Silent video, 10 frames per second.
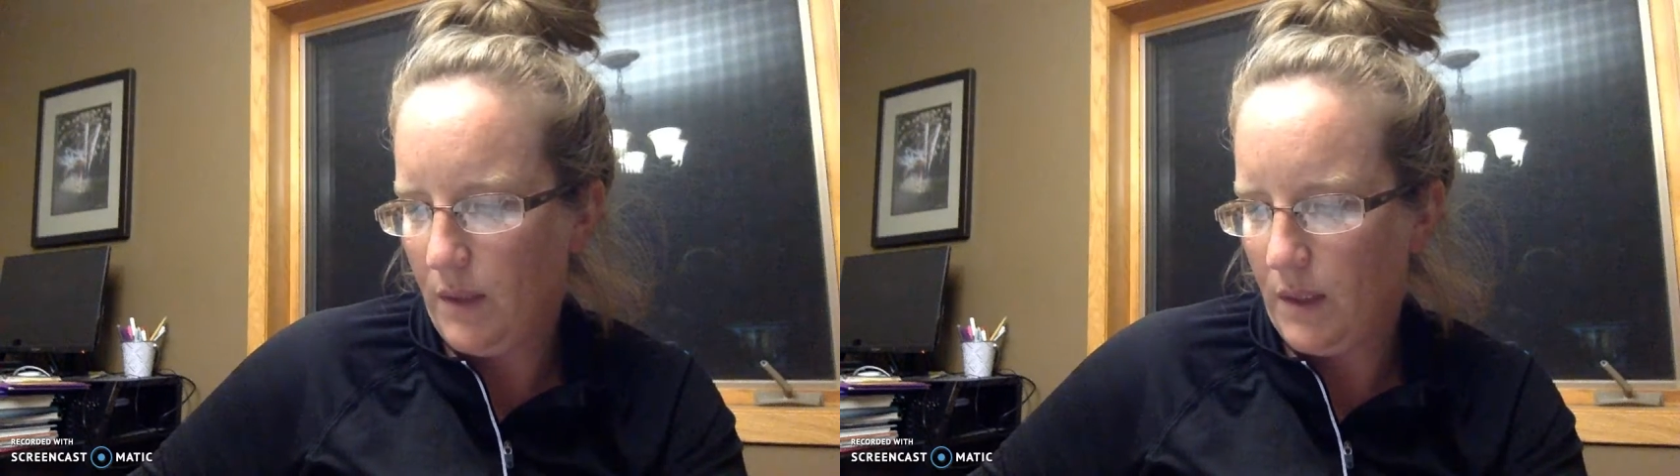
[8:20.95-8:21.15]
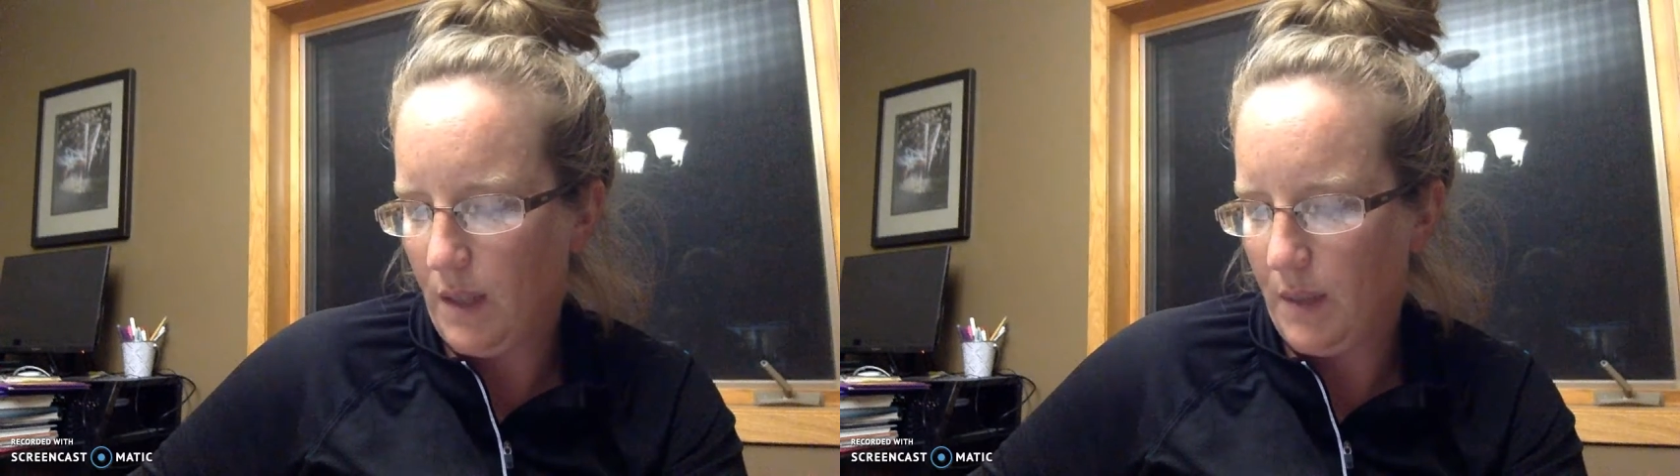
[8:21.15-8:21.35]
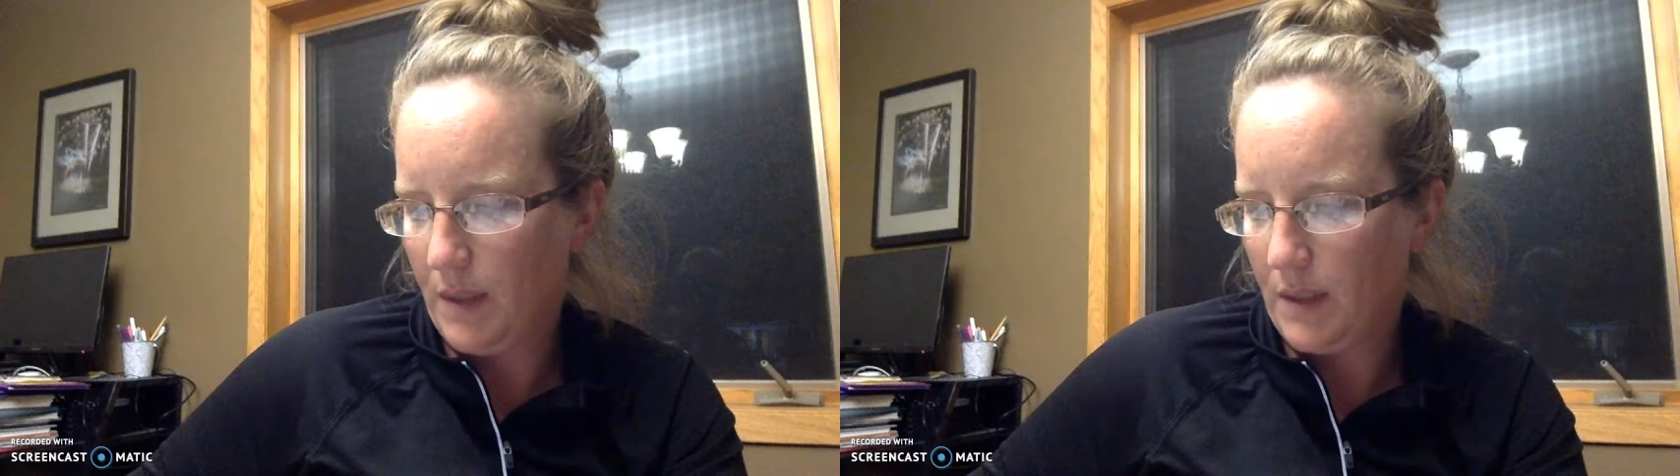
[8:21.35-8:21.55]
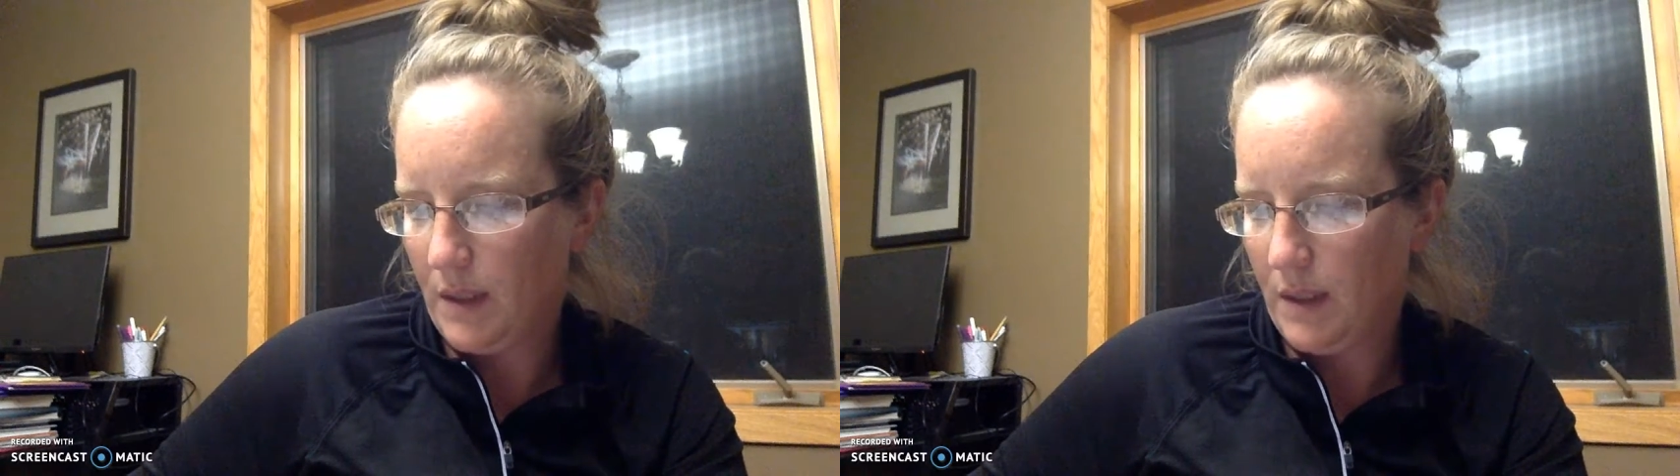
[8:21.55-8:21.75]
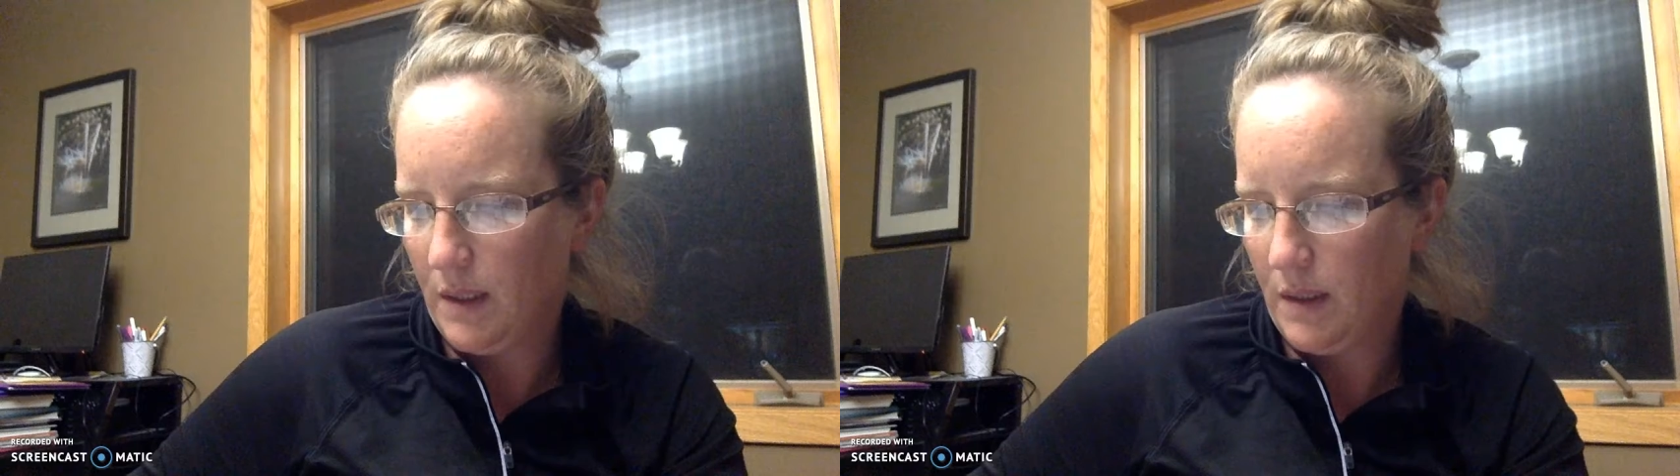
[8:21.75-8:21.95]
a topic
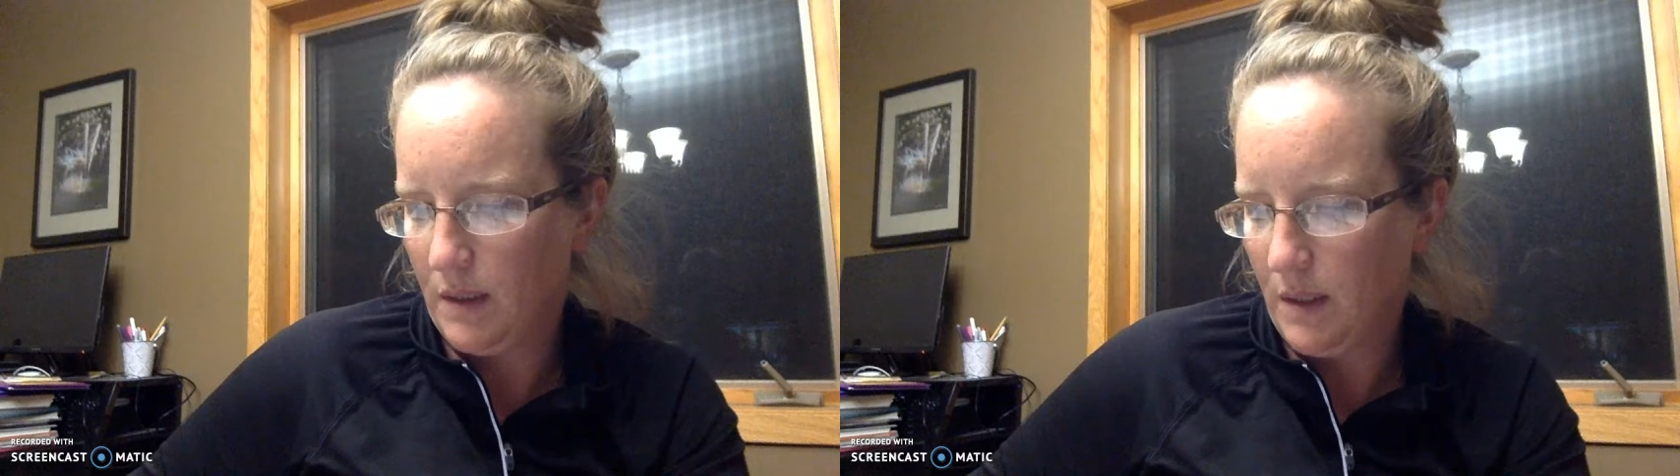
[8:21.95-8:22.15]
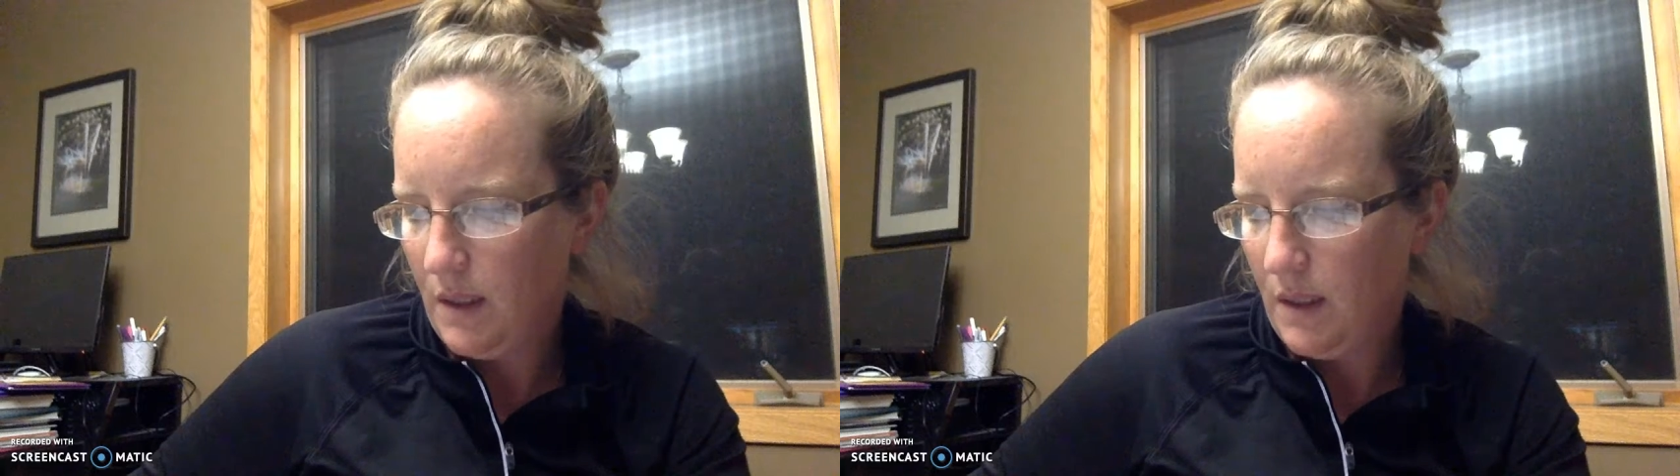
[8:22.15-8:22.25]
sentence,